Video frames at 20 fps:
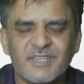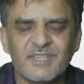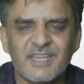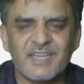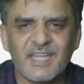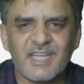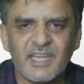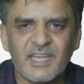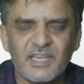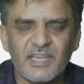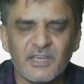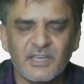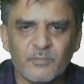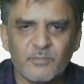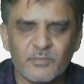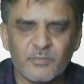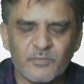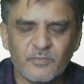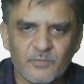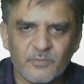taking the
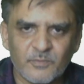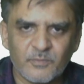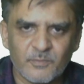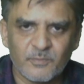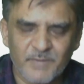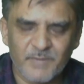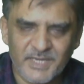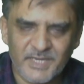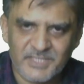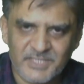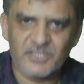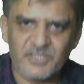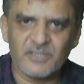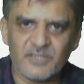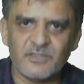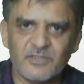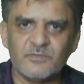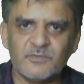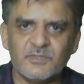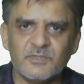
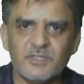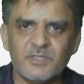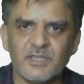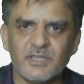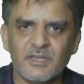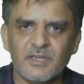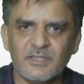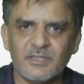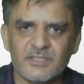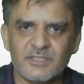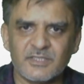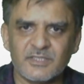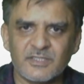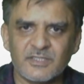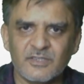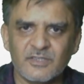picture of the task